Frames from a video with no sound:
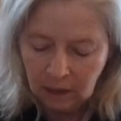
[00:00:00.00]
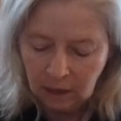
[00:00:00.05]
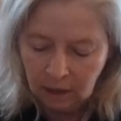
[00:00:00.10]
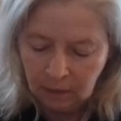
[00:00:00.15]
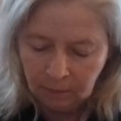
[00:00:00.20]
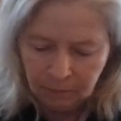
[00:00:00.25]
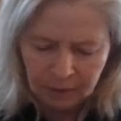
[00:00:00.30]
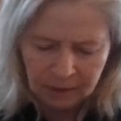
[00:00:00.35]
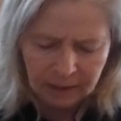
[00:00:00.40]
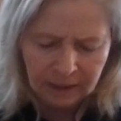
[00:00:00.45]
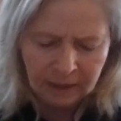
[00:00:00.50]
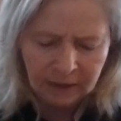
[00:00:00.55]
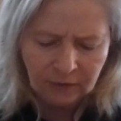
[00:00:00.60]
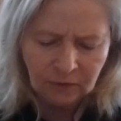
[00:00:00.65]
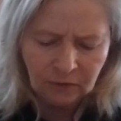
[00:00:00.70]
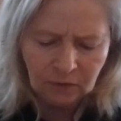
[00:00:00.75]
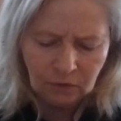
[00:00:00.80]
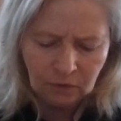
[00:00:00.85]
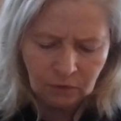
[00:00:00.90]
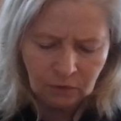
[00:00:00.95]
Um, but
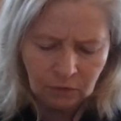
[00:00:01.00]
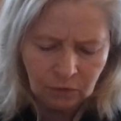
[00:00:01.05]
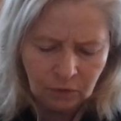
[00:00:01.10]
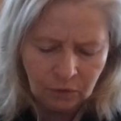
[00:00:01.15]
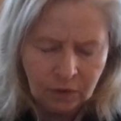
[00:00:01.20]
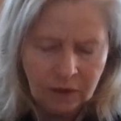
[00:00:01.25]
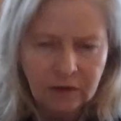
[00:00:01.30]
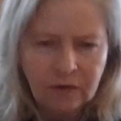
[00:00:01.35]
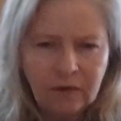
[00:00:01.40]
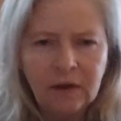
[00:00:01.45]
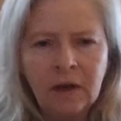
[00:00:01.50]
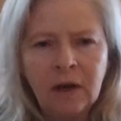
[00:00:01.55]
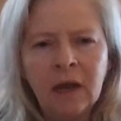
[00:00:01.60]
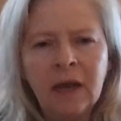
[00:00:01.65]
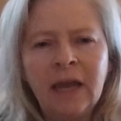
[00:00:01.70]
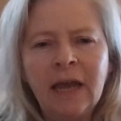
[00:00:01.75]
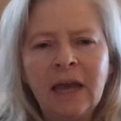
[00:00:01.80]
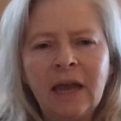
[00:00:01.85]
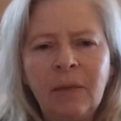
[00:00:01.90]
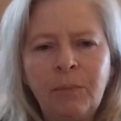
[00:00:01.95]
let's do this, and
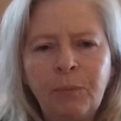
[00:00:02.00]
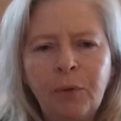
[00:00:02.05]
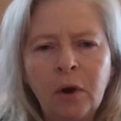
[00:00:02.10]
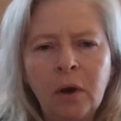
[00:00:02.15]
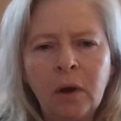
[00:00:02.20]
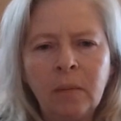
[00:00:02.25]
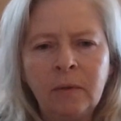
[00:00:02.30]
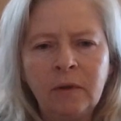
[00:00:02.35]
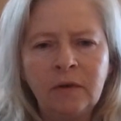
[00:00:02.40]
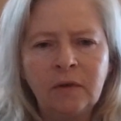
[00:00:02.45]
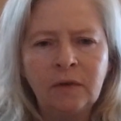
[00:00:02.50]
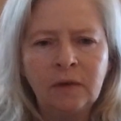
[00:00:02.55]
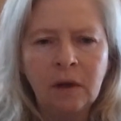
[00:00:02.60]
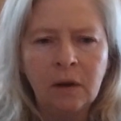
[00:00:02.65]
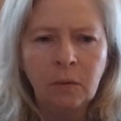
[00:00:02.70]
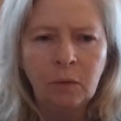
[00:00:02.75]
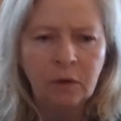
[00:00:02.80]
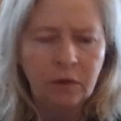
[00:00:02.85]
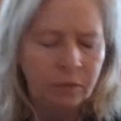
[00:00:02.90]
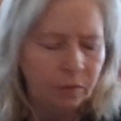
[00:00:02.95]
I had promised
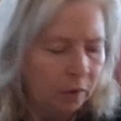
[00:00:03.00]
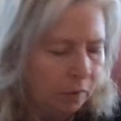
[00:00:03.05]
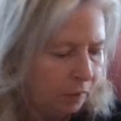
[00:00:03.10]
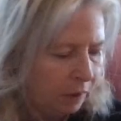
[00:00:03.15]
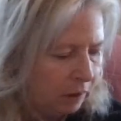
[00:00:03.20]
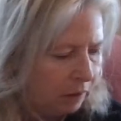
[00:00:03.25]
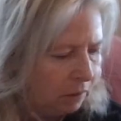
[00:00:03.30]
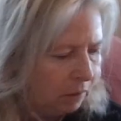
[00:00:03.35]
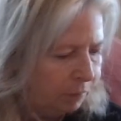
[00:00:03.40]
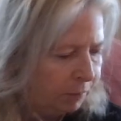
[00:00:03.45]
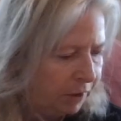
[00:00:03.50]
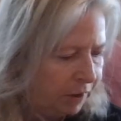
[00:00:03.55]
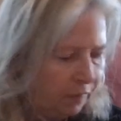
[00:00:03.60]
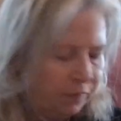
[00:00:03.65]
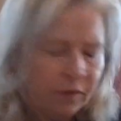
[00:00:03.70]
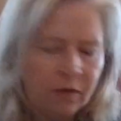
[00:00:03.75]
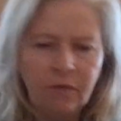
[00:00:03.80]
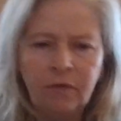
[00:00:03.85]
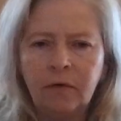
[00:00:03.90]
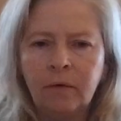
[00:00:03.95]
I would throw in a little bit
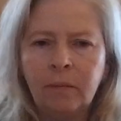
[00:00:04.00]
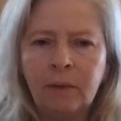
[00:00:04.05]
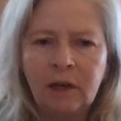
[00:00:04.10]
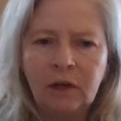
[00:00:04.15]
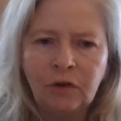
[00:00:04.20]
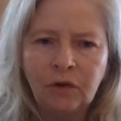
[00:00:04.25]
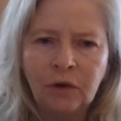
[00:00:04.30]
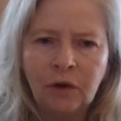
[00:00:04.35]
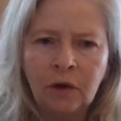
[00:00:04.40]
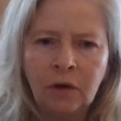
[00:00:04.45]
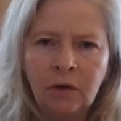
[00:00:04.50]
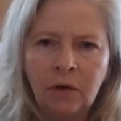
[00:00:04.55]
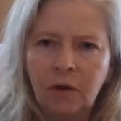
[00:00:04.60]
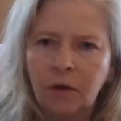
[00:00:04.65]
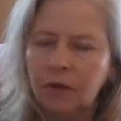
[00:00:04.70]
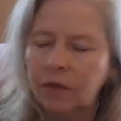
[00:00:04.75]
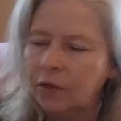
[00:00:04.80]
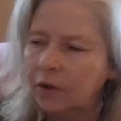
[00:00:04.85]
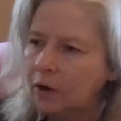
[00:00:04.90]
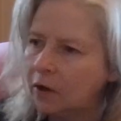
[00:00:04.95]
of information on
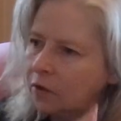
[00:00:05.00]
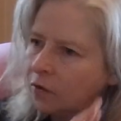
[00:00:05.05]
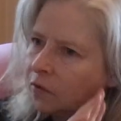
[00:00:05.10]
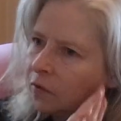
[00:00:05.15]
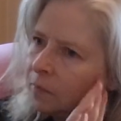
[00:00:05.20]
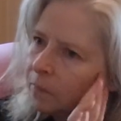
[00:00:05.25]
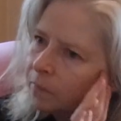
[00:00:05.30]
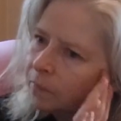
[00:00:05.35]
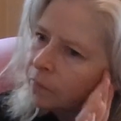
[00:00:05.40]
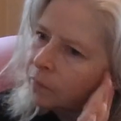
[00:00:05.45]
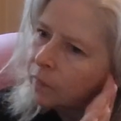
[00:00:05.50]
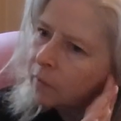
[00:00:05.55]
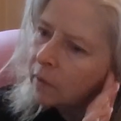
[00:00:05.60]
the Cathars